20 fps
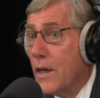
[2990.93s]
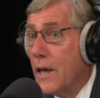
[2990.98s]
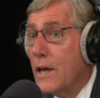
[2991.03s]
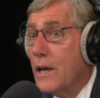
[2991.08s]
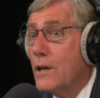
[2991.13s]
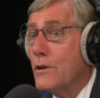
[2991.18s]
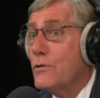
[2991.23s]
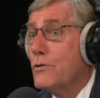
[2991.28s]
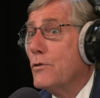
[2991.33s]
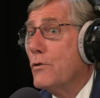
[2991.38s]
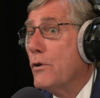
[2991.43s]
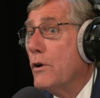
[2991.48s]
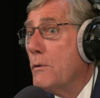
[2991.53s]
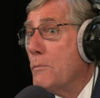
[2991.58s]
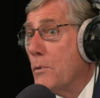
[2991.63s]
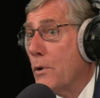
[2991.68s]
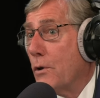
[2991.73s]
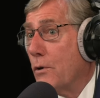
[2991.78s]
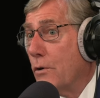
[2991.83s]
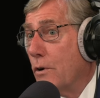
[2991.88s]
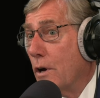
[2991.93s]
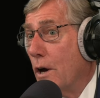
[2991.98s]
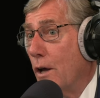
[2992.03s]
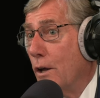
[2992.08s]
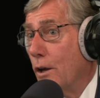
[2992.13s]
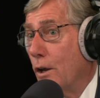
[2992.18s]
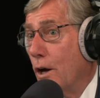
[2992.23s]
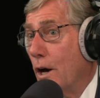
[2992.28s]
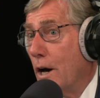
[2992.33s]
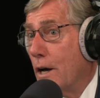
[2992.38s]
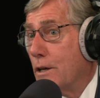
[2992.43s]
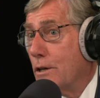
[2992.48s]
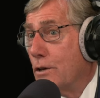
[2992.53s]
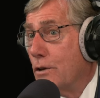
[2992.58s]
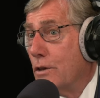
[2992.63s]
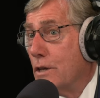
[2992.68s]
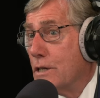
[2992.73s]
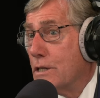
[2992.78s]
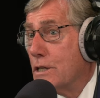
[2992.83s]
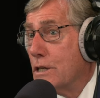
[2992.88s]
they contribute a lot
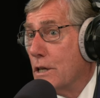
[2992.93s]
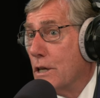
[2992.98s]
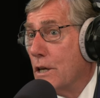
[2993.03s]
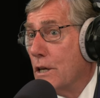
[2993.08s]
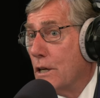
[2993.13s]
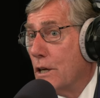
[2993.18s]
to this